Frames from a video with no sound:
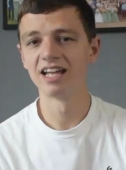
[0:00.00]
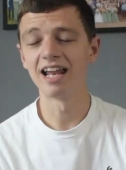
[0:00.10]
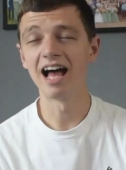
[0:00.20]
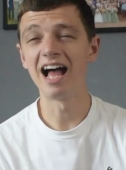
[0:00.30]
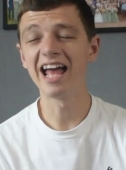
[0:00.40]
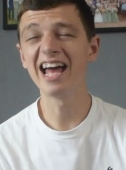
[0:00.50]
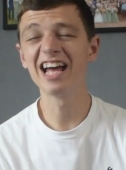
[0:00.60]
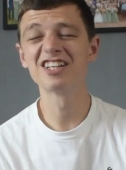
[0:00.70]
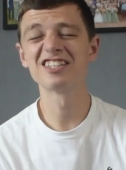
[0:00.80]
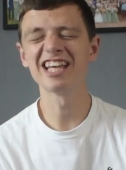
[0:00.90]
Now,
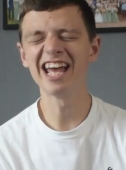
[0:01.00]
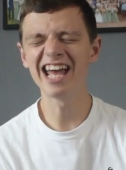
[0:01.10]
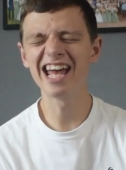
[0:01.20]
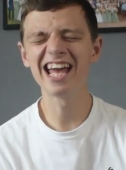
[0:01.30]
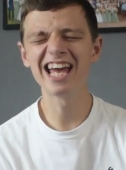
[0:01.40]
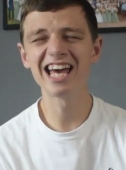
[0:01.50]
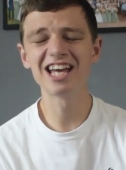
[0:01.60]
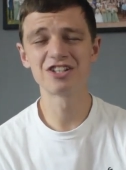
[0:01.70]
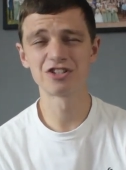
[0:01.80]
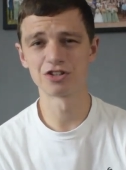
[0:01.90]
ages
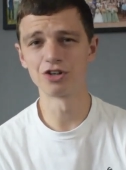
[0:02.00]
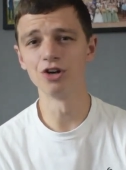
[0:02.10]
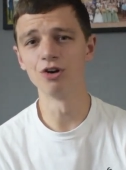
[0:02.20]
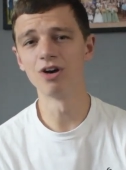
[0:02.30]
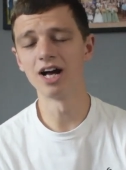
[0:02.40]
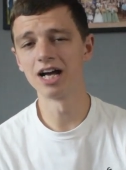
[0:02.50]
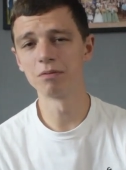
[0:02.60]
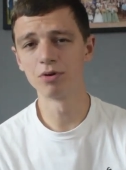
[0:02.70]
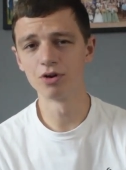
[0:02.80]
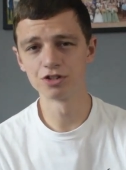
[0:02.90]
ago, I
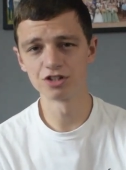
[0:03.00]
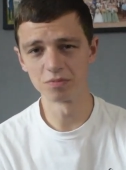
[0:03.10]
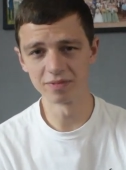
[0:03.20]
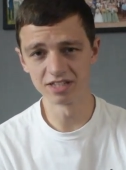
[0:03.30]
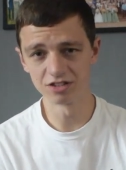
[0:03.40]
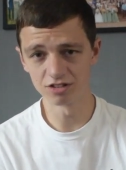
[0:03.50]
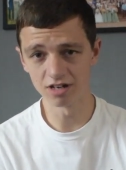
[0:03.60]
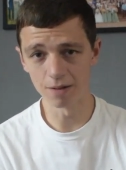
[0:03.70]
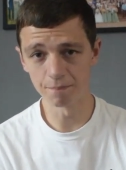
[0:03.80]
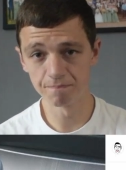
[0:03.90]
posted on my
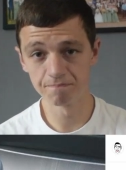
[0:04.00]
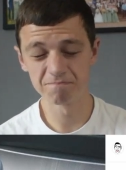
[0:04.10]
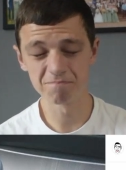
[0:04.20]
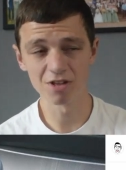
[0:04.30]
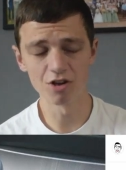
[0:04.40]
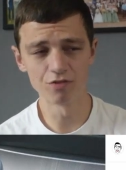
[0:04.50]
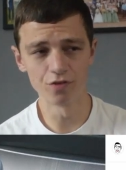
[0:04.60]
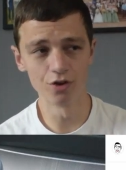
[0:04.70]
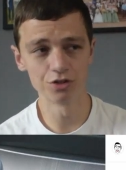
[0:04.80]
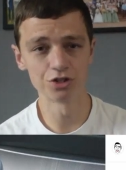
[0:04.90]
Instagram a
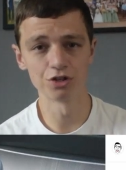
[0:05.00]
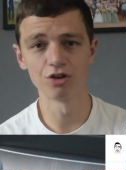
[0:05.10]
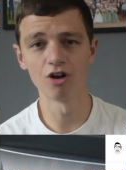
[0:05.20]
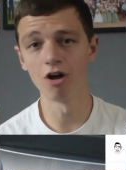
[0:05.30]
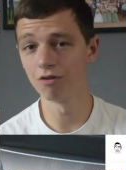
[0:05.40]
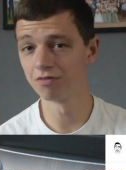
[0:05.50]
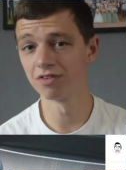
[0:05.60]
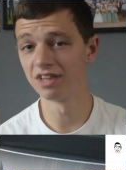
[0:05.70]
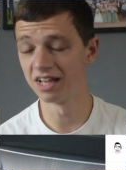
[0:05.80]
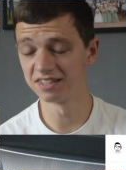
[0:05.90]
photo of
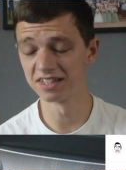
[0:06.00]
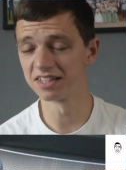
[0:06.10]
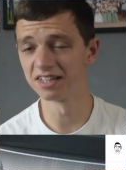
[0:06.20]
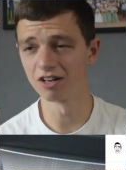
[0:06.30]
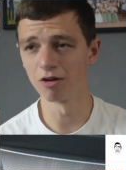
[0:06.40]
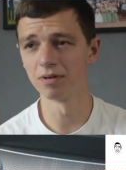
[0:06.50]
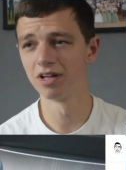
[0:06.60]
that said gear knob.